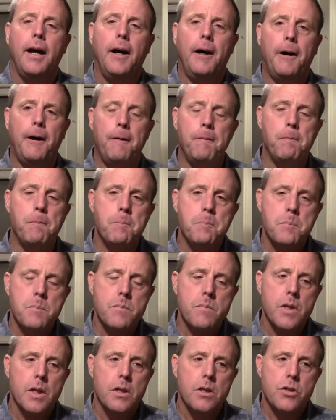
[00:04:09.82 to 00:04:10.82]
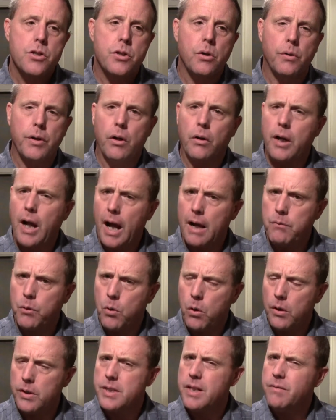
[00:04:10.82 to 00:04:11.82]
So the
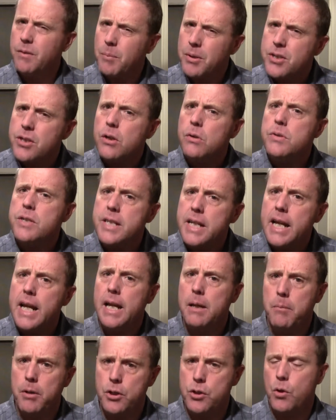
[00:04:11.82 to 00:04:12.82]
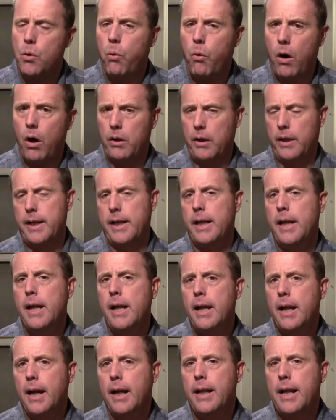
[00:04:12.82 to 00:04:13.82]
archival quality is different, but so is the image quality.
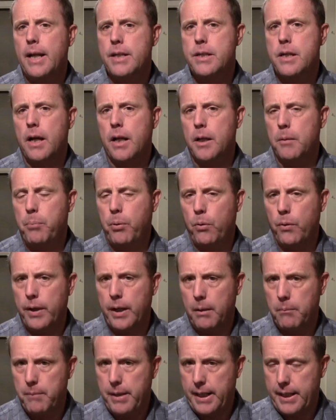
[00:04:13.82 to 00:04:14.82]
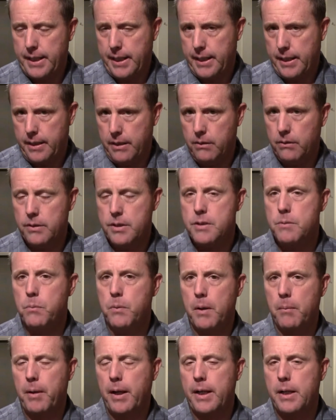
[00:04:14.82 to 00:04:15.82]
And that's kind of the point I'm making here, is
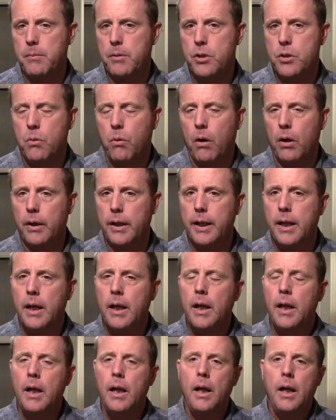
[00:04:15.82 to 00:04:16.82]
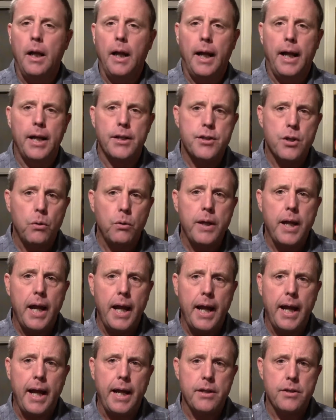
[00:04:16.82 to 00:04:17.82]
about image quality. It's
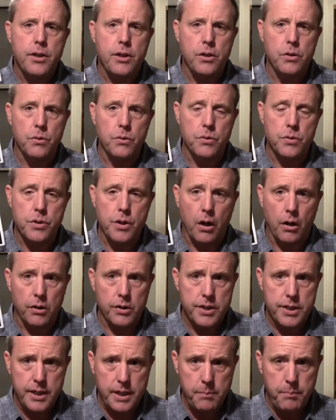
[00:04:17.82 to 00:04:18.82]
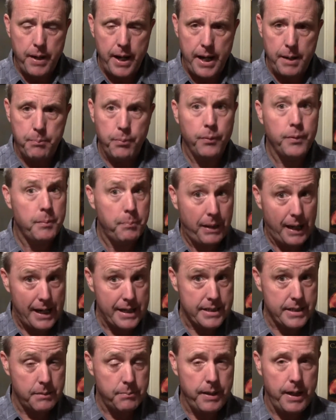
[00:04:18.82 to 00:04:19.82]
okay to use RC paper, the
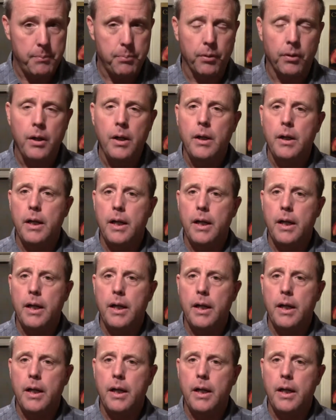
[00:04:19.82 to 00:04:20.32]
plastic paper,